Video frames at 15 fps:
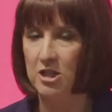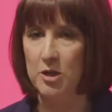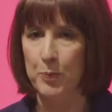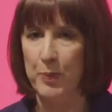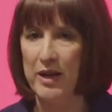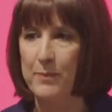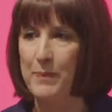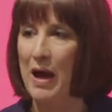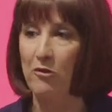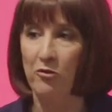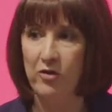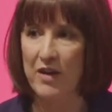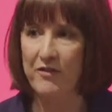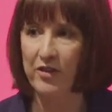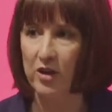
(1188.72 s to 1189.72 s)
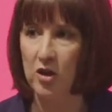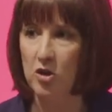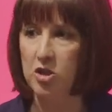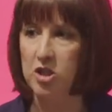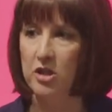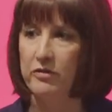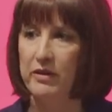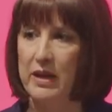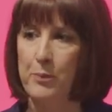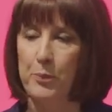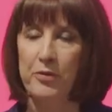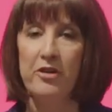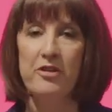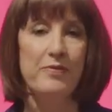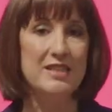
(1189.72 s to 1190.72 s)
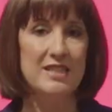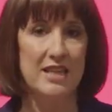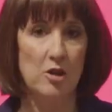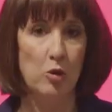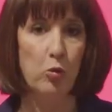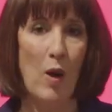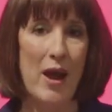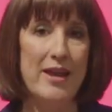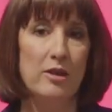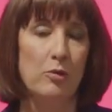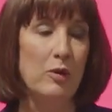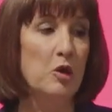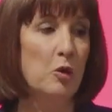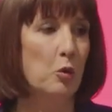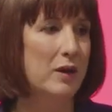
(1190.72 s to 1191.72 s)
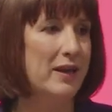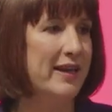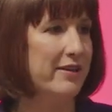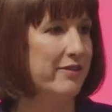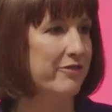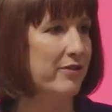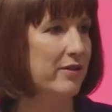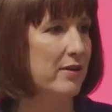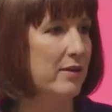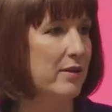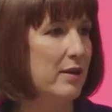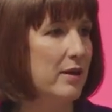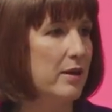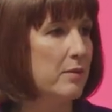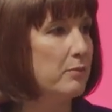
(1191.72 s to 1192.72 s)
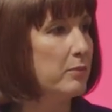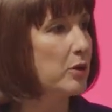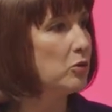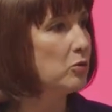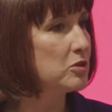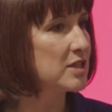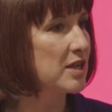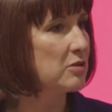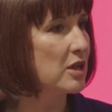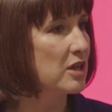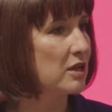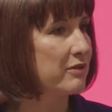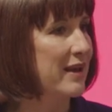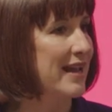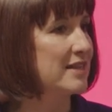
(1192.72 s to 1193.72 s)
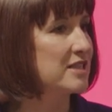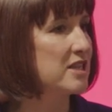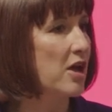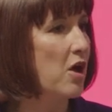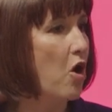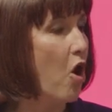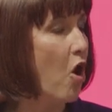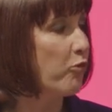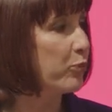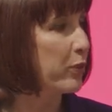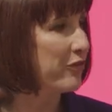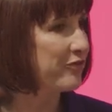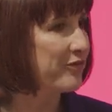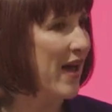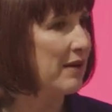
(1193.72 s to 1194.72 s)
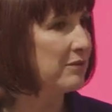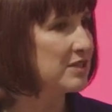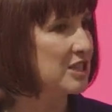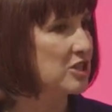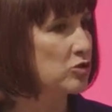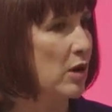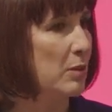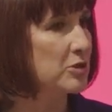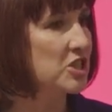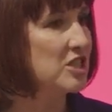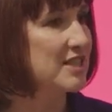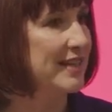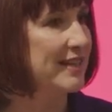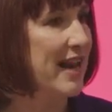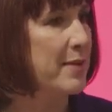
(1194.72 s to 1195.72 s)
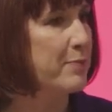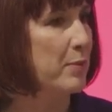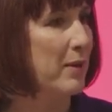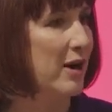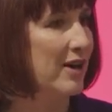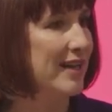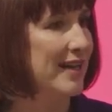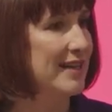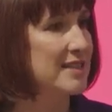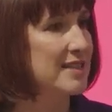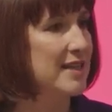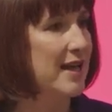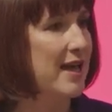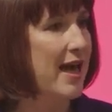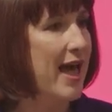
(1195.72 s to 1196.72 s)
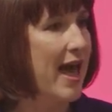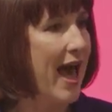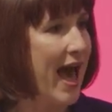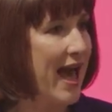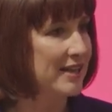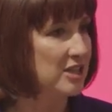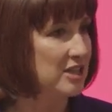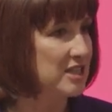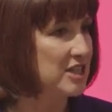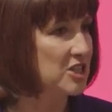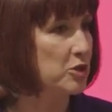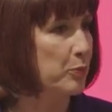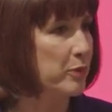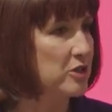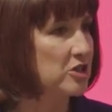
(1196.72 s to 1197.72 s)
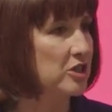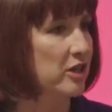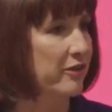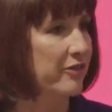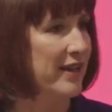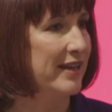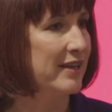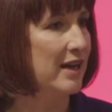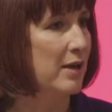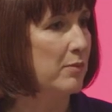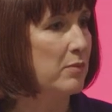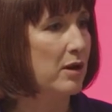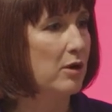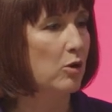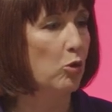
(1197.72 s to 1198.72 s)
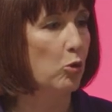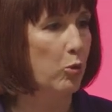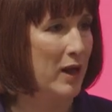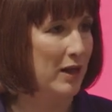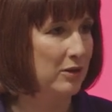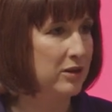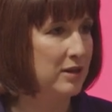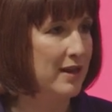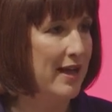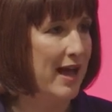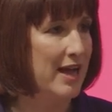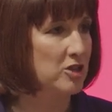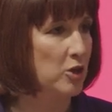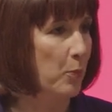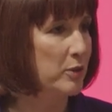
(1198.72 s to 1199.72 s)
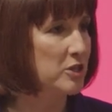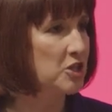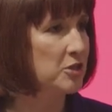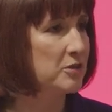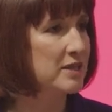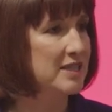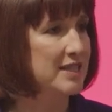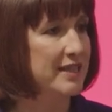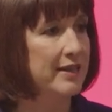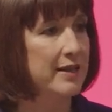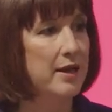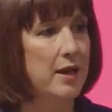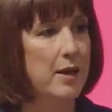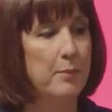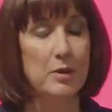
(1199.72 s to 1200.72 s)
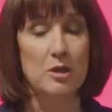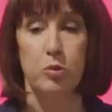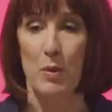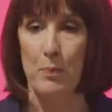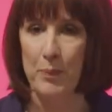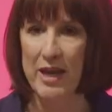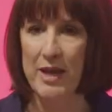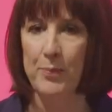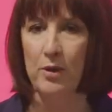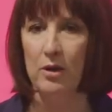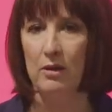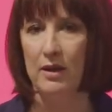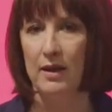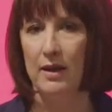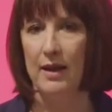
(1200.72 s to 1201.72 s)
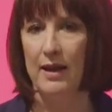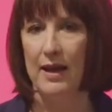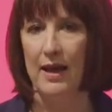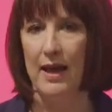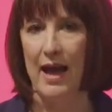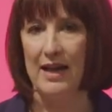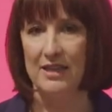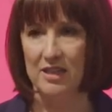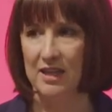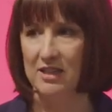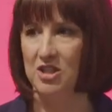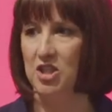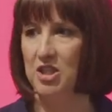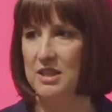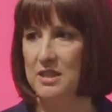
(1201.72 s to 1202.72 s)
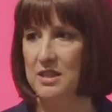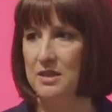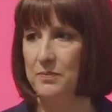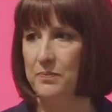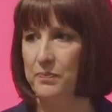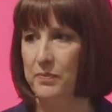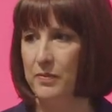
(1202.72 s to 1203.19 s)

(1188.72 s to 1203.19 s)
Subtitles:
to bring about revolutionary improvements in the way that we all live, but also the threat of profound disruption to labour markets and the distribution of income, wealth and opportunity between people and countries.